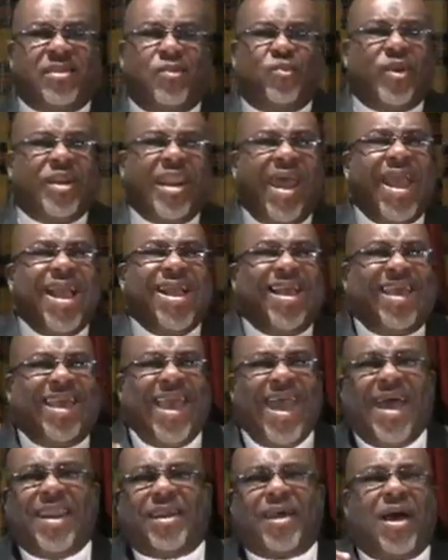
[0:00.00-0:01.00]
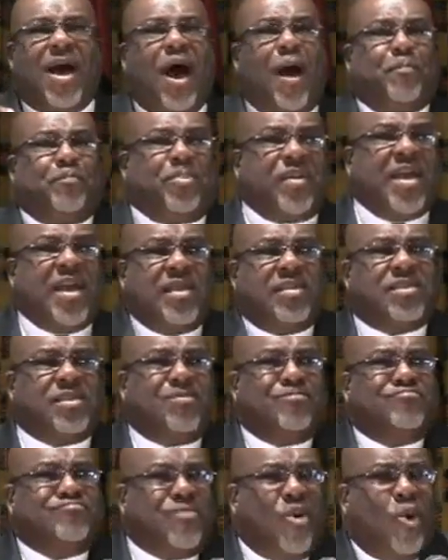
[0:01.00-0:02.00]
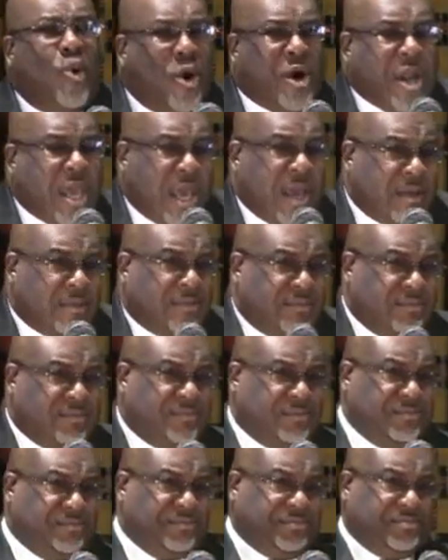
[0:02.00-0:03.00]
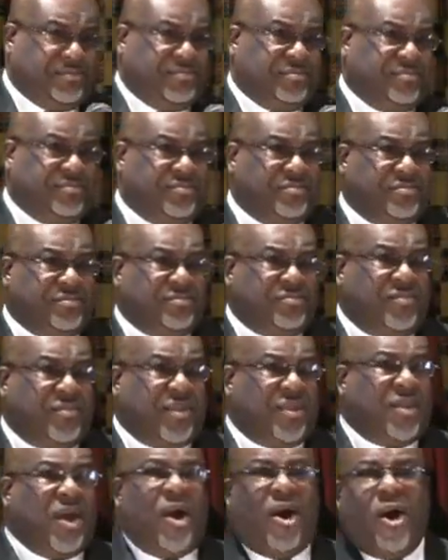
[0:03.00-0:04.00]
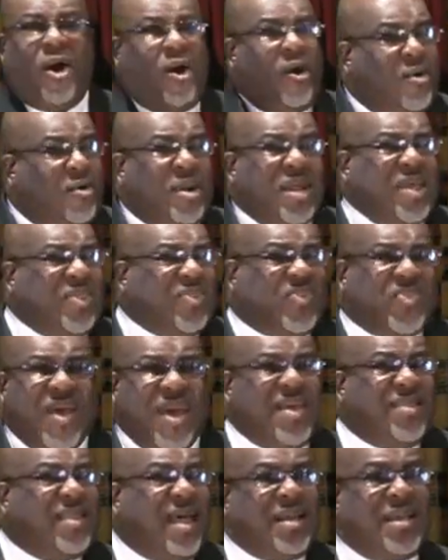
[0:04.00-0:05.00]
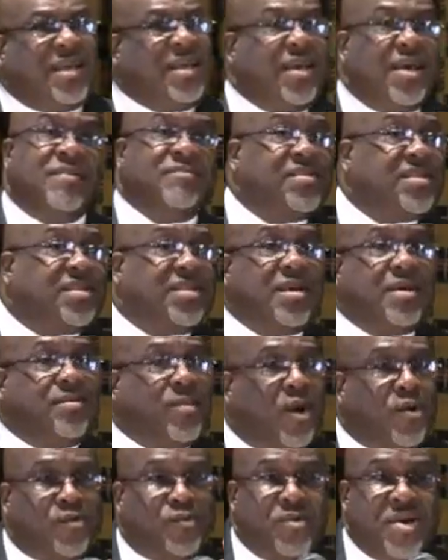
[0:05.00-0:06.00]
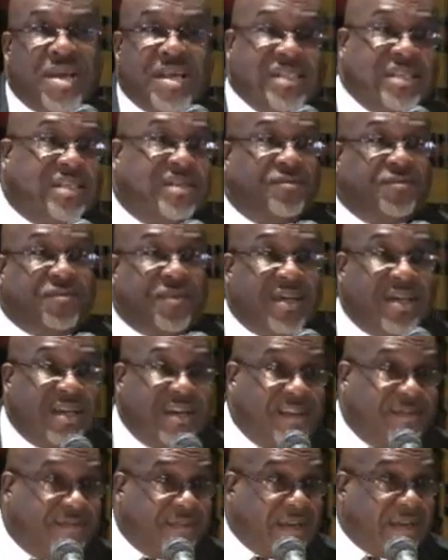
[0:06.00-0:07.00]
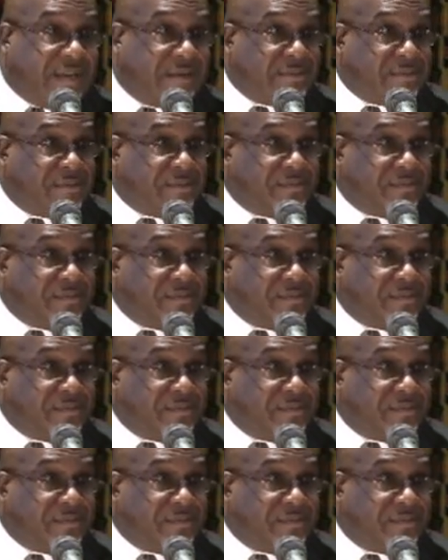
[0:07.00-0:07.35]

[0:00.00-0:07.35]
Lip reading: when they get up in the morning, the only thing that gives them a reason for living,